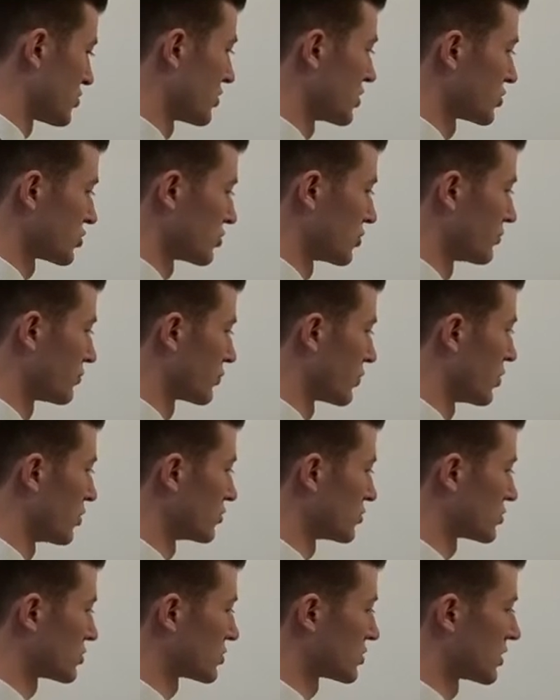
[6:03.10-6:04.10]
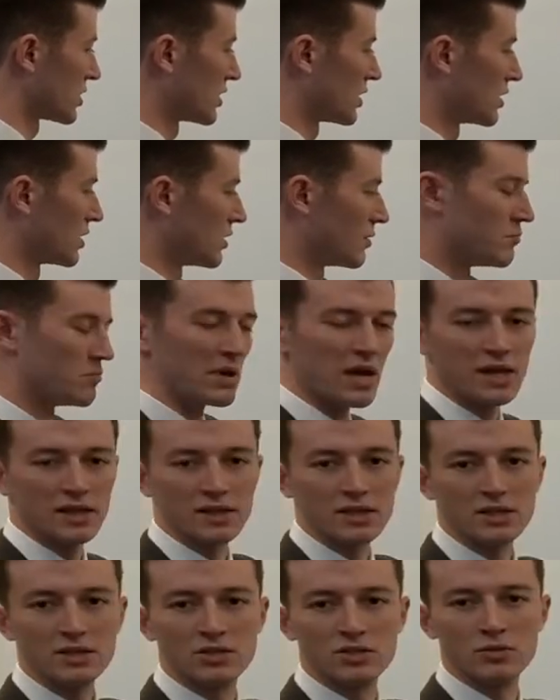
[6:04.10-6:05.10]
traditional approach may
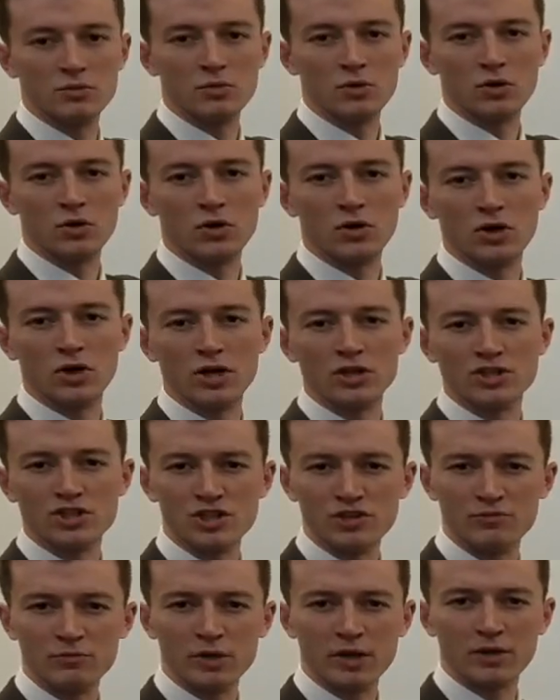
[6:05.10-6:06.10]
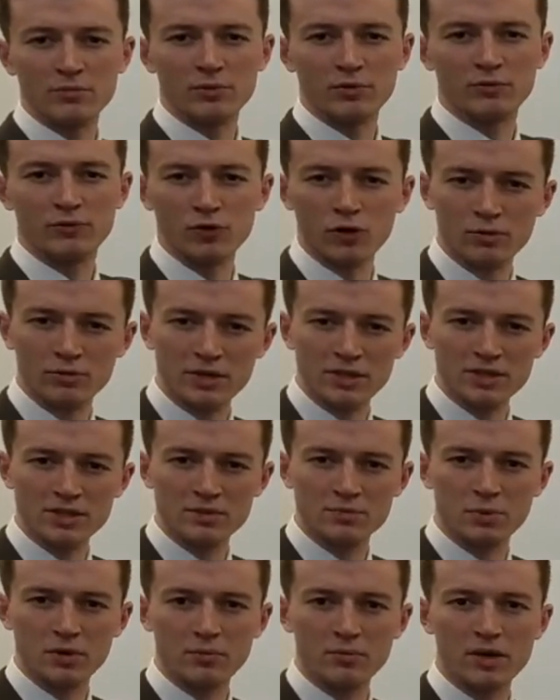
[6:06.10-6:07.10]
lead to more achievement and
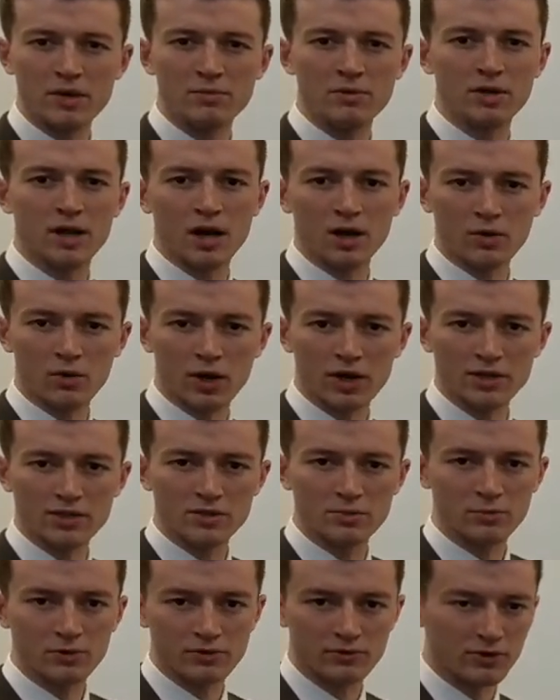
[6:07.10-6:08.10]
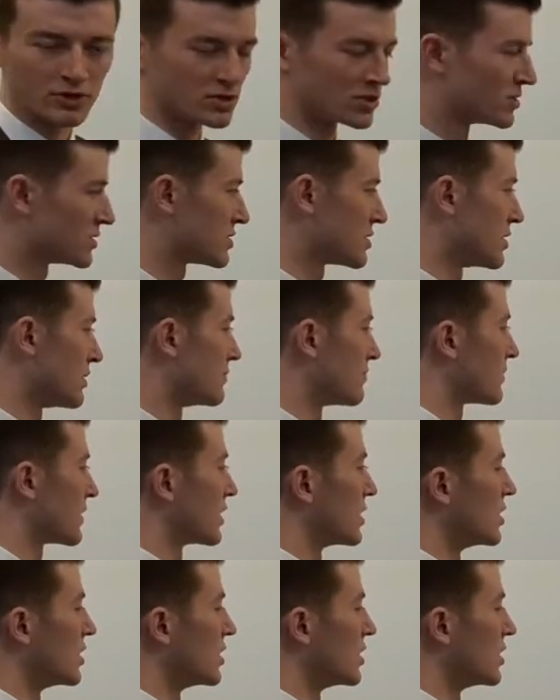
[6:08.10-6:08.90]
performance, but maybe not quite to proficiency.